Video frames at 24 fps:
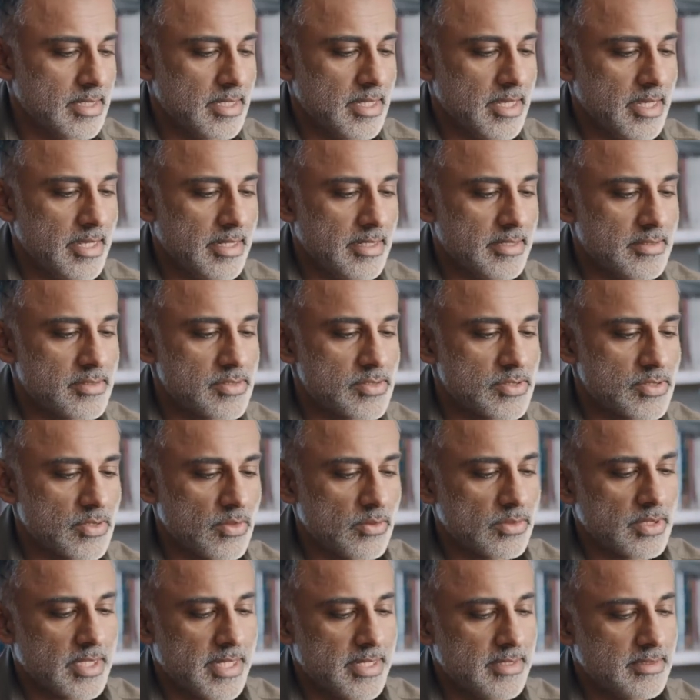And it's so
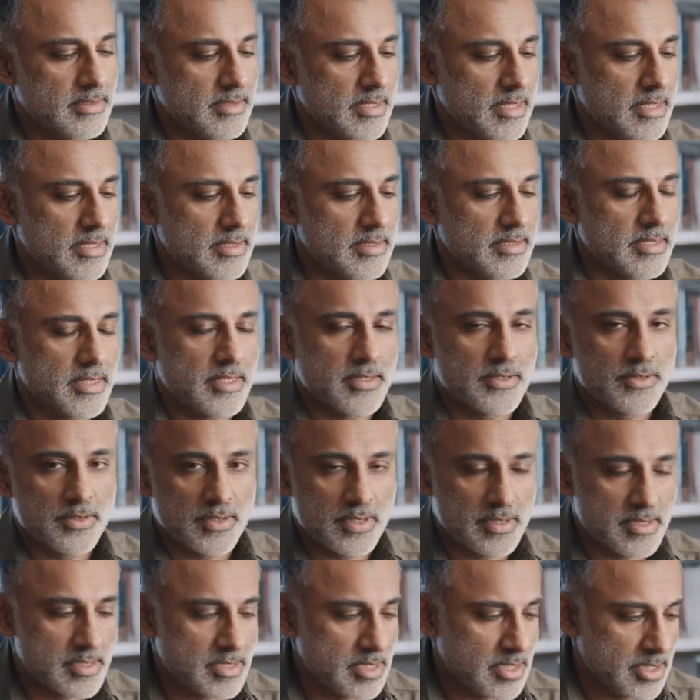light that you
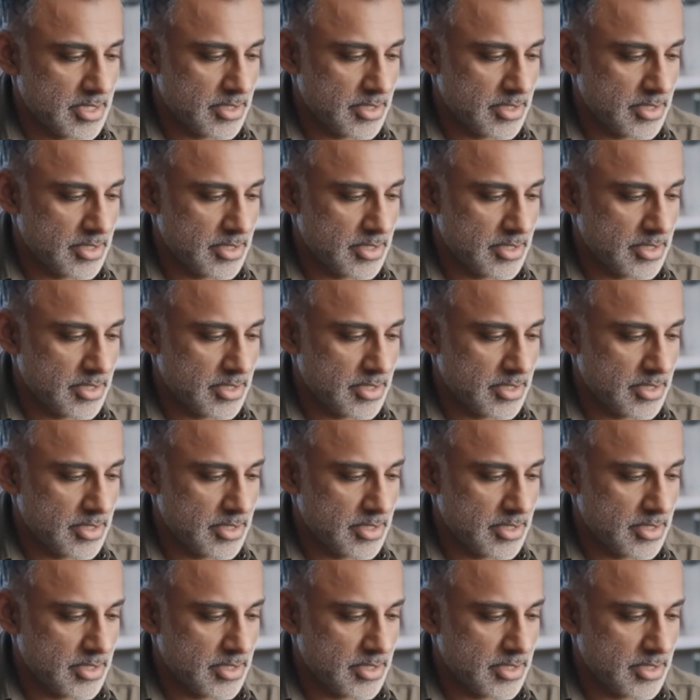can see